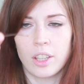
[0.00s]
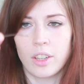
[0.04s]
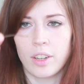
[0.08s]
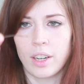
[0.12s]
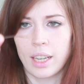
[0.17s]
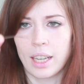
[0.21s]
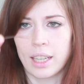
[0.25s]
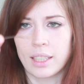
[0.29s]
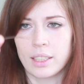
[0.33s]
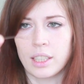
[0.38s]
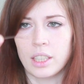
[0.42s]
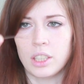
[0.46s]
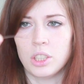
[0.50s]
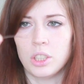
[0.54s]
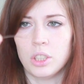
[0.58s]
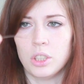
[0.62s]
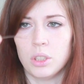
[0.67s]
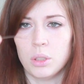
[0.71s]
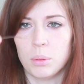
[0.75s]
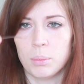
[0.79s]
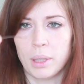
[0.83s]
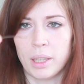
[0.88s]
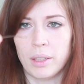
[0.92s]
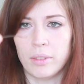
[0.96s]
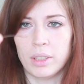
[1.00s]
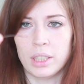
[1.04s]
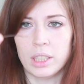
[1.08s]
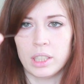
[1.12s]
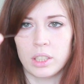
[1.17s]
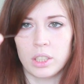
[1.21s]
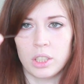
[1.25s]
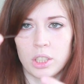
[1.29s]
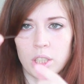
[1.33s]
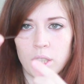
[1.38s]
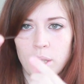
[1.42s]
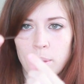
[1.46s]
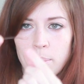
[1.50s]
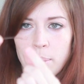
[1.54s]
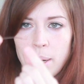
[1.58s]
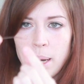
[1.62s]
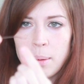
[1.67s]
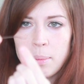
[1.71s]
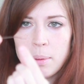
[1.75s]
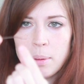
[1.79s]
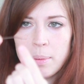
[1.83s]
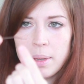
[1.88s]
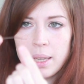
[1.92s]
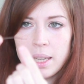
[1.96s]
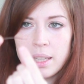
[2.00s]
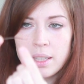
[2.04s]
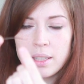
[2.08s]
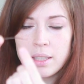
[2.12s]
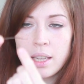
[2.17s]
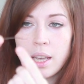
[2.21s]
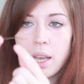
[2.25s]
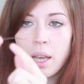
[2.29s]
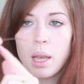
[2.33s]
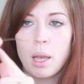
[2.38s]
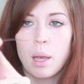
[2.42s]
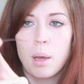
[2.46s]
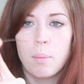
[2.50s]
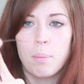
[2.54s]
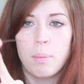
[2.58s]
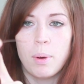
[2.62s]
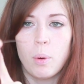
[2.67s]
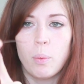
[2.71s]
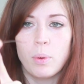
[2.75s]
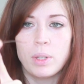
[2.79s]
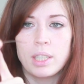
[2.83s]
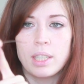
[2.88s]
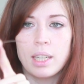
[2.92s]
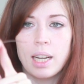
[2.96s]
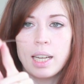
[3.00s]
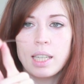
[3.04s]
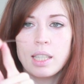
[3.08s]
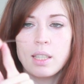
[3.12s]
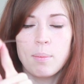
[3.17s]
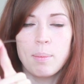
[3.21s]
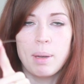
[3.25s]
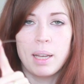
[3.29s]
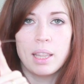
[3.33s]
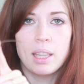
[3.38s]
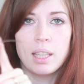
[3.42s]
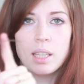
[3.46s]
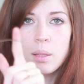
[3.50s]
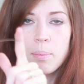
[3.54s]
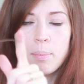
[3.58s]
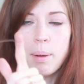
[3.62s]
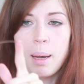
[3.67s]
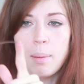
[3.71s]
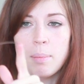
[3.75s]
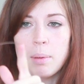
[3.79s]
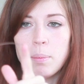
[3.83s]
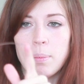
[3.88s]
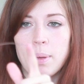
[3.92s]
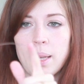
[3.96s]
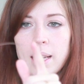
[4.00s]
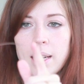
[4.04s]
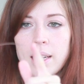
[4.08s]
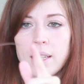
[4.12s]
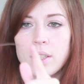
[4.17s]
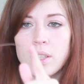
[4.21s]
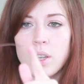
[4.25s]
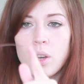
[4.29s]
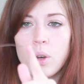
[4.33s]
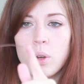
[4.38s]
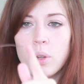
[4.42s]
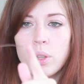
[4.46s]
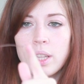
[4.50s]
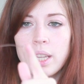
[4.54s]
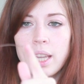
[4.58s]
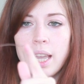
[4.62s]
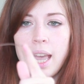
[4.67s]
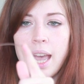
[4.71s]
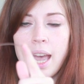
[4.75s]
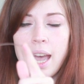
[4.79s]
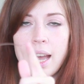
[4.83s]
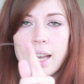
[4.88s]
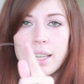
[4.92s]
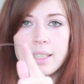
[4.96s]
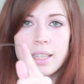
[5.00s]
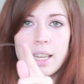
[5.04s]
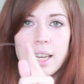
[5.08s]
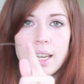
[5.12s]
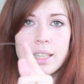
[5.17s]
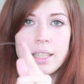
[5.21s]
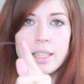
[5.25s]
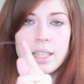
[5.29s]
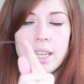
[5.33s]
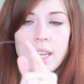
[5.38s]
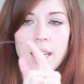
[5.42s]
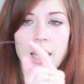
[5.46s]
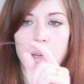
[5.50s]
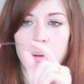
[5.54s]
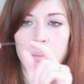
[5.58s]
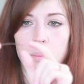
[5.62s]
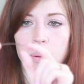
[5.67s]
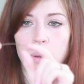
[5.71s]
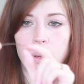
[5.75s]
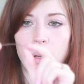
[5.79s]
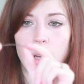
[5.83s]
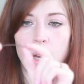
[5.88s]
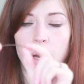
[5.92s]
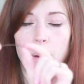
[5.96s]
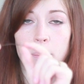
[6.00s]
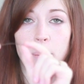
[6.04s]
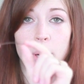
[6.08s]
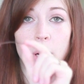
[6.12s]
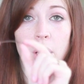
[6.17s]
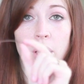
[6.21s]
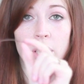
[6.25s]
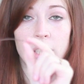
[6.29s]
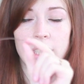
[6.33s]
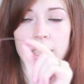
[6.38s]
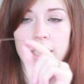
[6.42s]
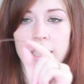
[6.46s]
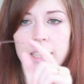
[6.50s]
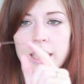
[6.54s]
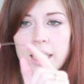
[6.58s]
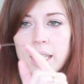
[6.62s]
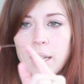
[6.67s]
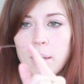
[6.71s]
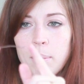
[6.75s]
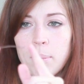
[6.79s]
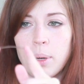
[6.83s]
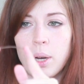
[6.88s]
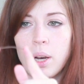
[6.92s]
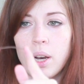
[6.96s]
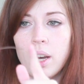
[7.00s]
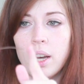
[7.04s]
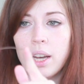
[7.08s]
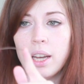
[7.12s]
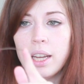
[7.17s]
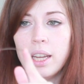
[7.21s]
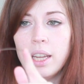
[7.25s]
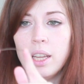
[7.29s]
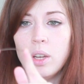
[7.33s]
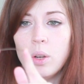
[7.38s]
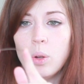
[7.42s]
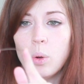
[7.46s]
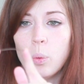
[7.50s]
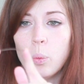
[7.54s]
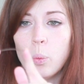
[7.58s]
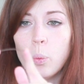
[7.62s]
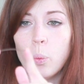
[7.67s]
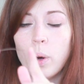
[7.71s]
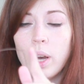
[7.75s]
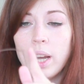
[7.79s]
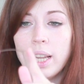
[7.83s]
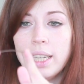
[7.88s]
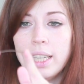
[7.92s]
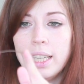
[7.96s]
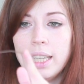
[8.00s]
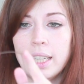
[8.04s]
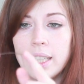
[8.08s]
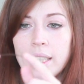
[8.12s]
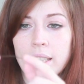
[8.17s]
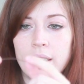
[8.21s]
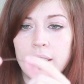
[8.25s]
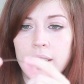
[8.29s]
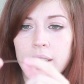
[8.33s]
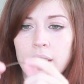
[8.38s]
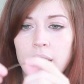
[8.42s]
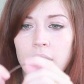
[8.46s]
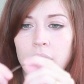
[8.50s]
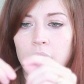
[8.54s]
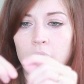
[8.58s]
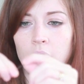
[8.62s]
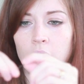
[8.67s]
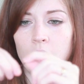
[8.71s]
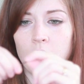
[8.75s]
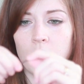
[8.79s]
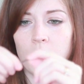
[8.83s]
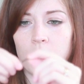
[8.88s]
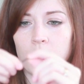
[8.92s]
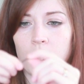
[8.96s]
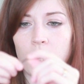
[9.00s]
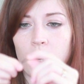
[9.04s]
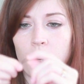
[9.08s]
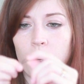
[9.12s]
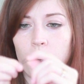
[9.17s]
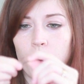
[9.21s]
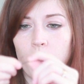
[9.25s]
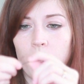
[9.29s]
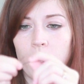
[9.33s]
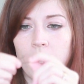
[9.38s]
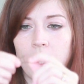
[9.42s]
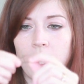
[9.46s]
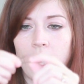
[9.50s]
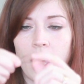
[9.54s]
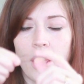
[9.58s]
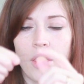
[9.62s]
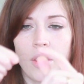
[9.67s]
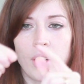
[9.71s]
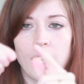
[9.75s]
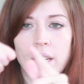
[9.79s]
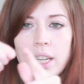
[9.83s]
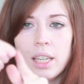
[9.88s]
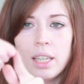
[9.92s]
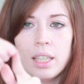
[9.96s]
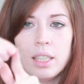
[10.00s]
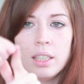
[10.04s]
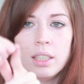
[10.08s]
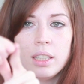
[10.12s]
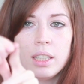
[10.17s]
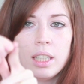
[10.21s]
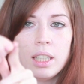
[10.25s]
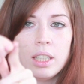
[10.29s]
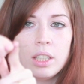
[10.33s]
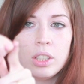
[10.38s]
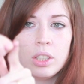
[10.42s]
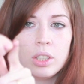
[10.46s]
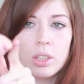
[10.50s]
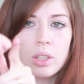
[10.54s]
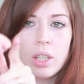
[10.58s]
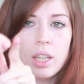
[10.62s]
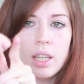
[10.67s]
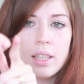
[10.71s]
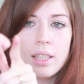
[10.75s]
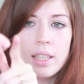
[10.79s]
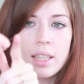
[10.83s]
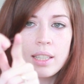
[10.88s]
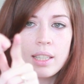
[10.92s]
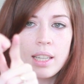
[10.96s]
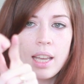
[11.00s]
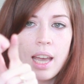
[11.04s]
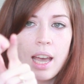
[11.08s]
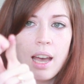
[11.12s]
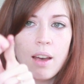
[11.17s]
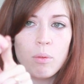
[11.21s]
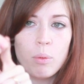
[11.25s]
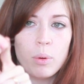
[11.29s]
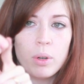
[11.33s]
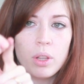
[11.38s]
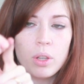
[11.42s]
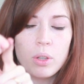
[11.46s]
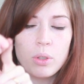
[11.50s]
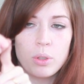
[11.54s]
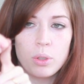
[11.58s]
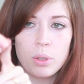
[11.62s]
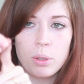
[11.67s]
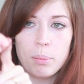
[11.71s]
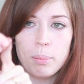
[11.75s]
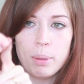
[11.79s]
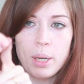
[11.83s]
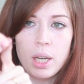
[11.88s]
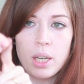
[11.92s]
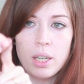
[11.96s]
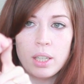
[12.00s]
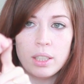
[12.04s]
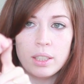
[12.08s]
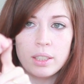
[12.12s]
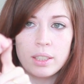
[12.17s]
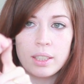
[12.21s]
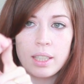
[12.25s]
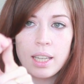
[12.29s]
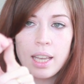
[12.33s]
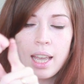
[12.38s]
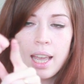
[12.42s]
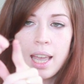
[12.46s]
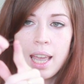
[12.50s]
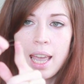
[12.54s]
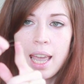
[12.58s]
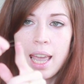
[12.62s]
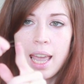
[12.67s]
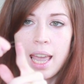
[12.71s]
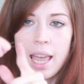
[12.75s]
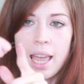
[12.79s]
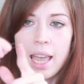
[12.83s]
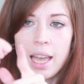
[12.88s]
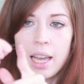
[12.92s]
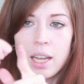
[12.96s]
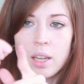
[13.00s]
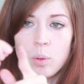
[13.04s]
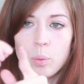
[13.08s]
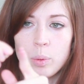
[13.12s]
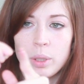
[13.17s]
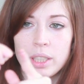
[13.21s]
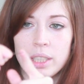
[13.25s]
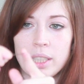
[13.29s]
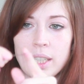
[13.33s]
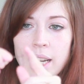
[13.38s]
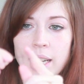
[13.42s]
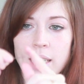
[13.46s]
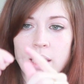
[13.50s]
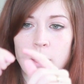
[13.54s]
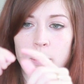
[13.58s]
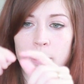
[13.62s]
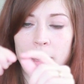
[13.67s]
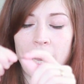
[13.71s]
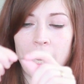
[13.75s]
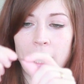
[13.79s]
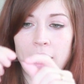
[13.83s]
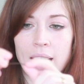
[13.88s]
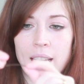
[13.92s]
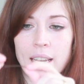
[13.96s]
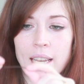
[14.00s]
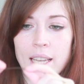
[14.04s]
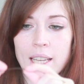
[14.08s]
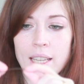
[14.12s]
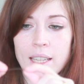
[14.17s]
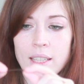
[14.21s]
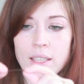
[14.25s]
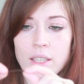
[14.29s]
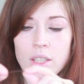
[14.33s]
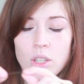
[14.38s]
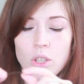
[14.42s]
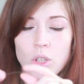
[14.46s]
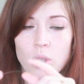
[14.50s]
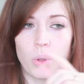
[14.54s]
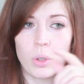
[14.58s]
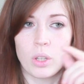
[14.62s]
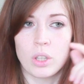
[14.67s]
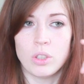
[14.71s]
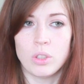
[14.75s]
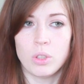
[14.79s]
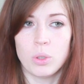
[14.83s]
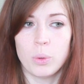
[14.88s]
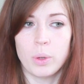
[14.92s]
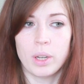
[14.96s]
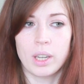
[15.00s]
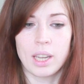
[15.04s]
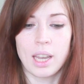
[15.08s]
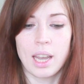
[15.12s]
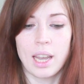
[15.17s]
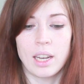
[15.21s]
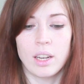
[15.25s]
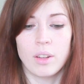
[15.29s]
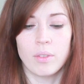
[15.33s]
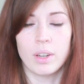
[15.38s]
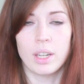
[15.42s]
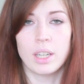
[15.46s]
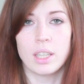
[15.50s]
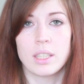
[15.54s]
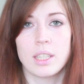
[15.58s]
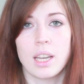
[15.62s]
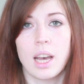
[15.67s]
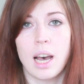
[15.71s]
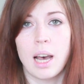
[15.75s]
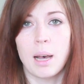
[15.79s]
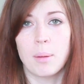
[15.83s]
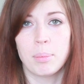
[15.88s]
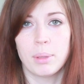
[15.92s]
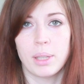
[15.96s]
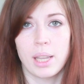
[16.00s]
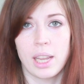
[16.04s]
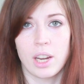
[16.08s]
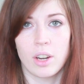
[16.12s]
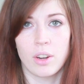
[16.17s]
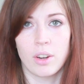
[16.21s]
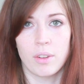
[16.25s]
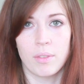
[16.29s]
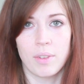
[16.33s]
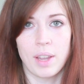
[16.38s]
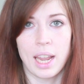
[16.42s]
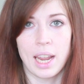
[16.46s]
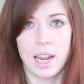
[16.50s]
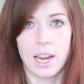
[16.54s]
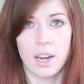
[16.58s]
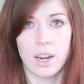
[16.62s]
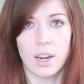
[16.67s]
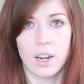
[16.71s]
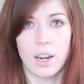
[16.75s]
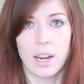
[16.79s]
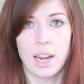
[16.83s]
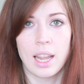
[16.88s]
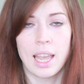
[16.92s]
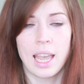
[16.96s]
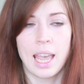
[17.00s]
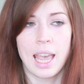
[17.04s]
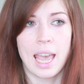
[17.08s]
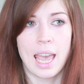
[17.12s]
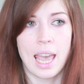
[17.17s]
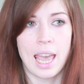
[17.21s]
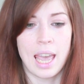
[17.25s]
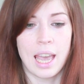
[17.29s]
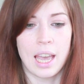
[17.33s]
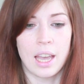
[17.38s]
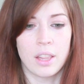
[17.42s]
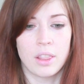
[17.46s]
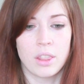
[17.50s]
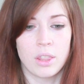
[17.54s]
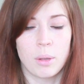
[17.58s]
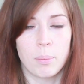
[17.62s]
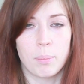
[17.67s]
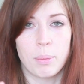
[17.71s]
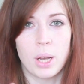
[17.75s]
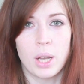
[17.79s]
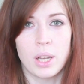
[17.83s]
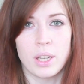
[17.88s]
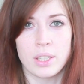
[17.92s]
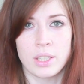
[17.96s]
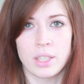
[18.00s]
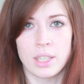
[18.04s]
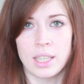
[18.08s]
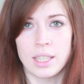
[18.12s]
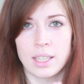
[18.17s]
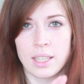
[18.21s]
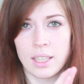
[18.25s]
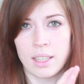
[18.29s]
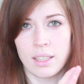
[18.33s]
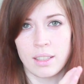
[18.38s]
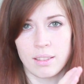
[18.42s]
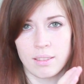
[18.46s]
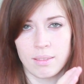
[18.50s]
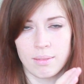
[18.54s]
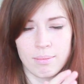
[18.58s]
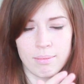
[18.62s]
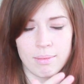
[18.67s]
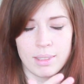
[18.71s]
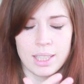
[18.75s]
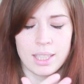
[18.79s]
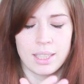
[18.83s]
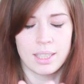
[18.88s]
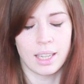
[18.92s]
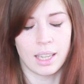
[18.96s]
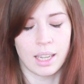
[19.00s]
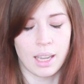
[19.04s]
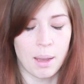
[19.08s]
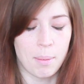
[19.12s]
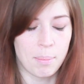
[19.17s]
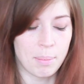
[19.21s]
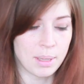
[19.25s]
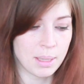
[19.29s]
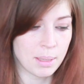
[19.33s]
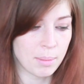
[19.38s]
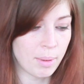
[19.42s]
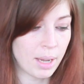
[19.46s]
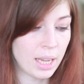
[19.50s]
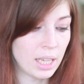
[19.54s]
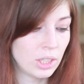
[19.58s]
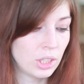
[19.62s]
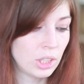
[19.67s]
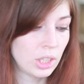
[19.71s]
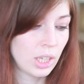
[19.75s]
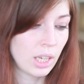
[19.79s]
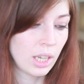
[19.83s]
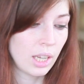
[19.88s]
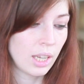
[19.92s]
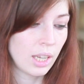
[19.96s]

I guess I should do my research on bobby pins. But what's nice about this bobby pin is it only has a tip, a bald tip on one end. So the other end it doesn't have one of the little balls. And what's nice about it is you can do it kind of on a top layer of hair and the balls doesn't stick up as much.